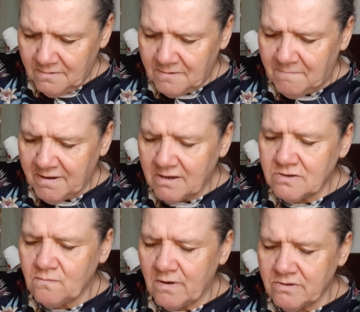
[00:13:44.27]
the
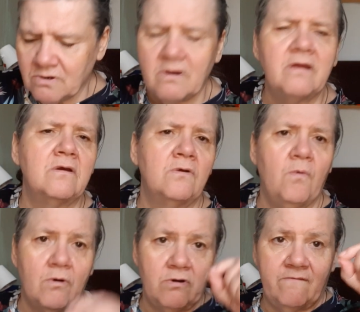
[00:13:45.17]
biggest ones are like
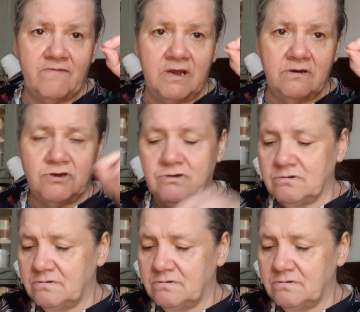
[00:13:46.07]
1/4 of an inch.